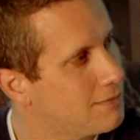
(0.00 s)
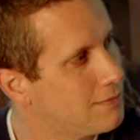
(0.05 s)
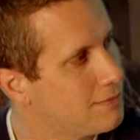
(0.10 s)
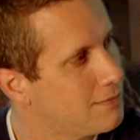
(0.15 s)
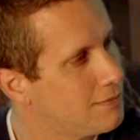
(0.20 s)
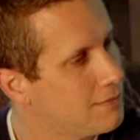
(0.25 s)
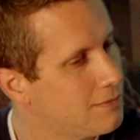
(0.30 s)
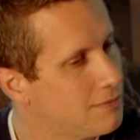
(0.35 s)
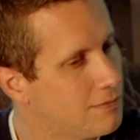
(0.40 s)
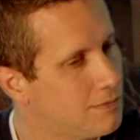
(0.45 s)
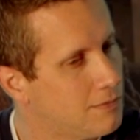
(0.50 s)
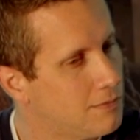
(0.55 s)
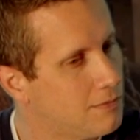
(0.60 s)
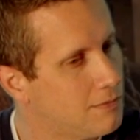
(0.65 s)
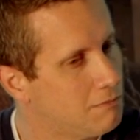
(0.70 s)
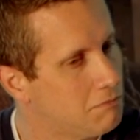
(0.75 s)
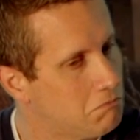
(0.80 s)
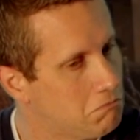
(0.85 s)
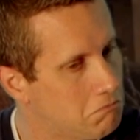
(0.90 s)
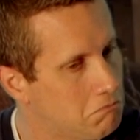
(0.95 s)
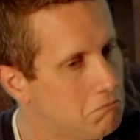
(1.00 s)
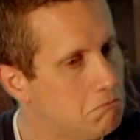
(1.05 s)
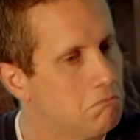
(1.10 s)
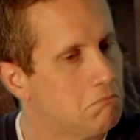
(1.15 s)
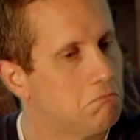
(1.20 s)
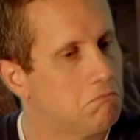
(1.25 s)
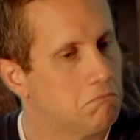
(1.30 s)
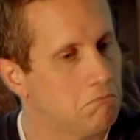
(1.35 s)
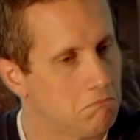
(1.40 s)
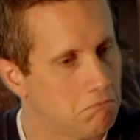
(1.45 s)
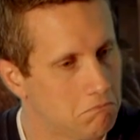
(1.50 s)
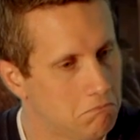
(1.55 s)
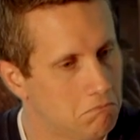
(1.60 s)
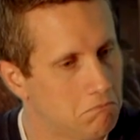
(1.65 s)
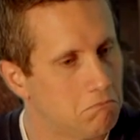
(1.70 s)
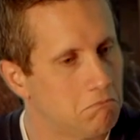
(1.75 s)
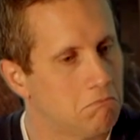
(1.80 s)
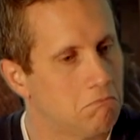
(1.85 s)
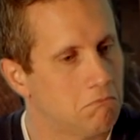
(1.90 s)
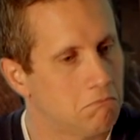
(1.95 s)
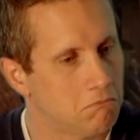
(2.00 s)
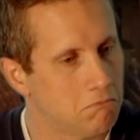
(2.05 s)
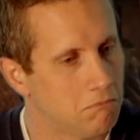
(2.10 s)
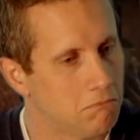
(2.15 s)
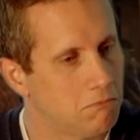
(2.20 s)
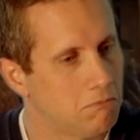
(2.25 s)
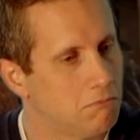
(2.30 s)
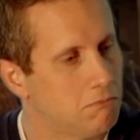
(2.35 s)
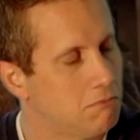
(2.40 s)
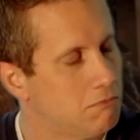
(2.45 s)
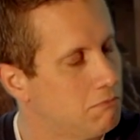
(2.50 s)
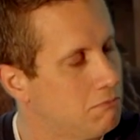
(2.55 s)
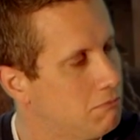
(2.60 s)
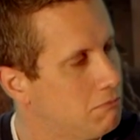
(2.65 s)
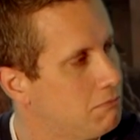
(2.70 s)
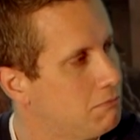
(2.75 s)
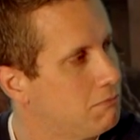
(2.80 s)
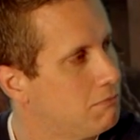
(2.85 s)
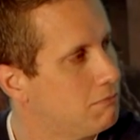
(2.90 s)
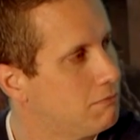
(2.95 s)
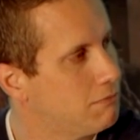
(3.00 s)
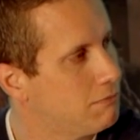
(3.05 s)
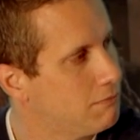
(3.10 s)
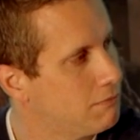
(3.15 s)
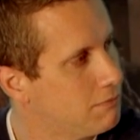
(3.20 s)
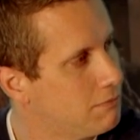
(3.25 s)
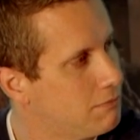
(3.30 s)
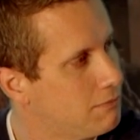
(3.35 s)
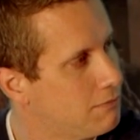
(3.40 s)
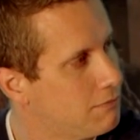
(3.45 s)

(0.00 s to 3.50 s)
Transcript: The person shown says nothing.